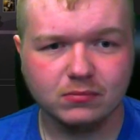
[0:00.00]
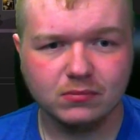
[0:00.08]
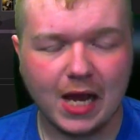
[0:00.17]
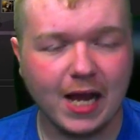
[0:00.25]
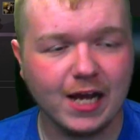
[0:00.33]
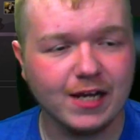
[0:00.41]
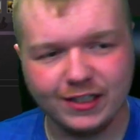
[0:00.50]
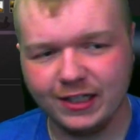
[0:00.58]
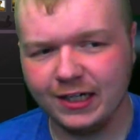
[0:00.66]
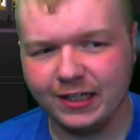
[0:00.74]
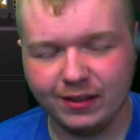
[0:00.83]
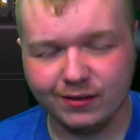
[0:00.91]
I just need
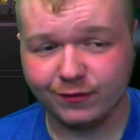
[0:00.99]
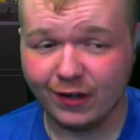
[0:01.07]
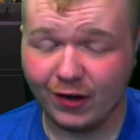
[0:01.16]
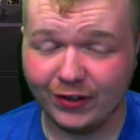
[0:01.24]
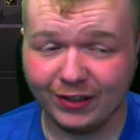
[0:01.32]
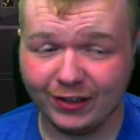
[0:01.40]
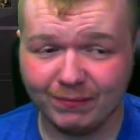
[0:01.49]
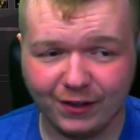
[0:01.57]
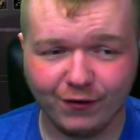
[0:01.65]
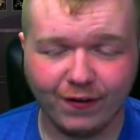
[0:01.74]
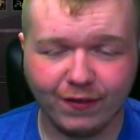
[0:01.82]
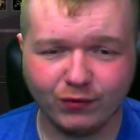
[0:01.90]
ideas of how I can make
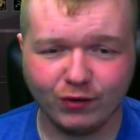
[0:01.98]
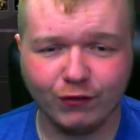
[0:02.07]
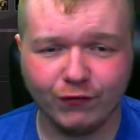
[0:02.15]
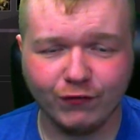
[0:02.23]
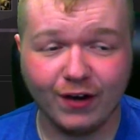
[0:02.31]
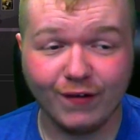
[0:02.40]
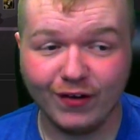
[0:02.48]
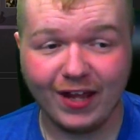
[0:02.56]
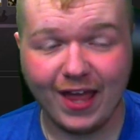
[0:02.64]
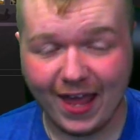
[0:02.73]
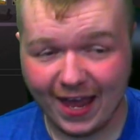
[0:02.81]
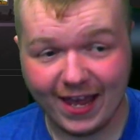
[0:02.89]
Grand Theft Auto 5
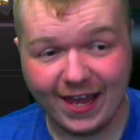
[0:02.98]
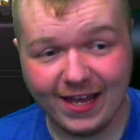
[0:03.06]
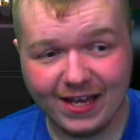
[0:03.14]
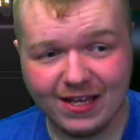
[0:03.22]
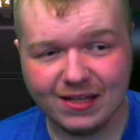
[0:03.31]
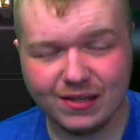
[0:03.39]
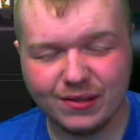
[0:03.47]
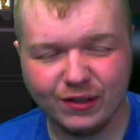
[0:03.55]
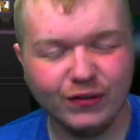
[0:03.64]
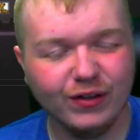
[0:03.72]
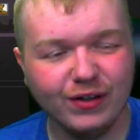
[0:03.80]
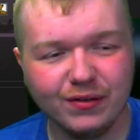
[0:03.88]
a
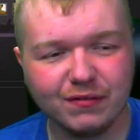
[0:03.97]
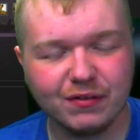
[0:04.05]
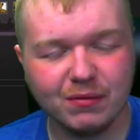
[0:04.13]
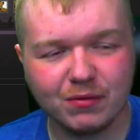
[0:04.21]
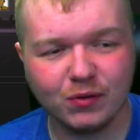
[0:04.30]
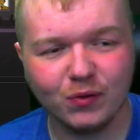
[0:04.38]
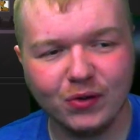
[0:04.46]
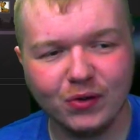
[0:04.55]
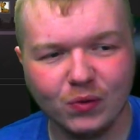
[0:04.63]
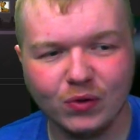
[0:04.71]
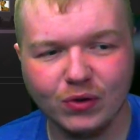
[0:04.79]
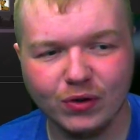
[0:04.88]
series of some sort
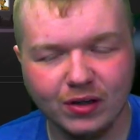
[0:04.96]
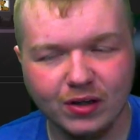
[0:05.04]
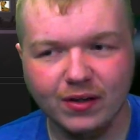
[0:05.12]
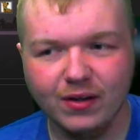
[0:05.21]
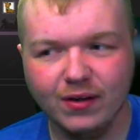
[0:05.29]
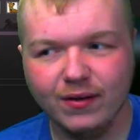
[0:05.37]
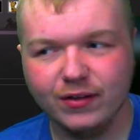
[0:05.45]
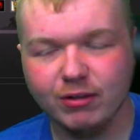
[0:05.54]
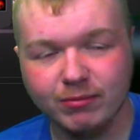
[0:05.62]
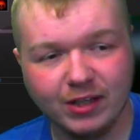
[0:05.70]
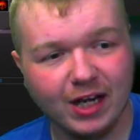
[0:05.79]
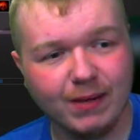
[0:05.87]
or some
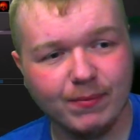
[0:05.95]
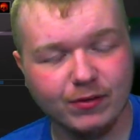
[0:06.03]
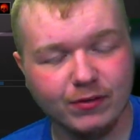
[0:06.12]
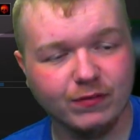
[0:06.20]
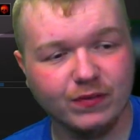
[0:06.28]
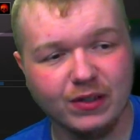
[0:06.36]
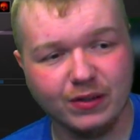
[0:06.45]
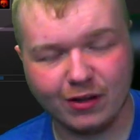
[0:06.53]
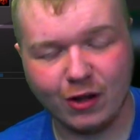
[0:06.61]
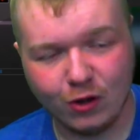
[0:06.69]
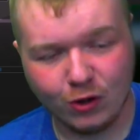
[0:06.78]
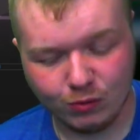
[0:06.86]
type of its
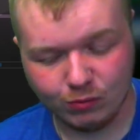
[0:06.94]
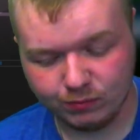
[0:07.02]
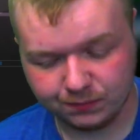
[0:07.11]
own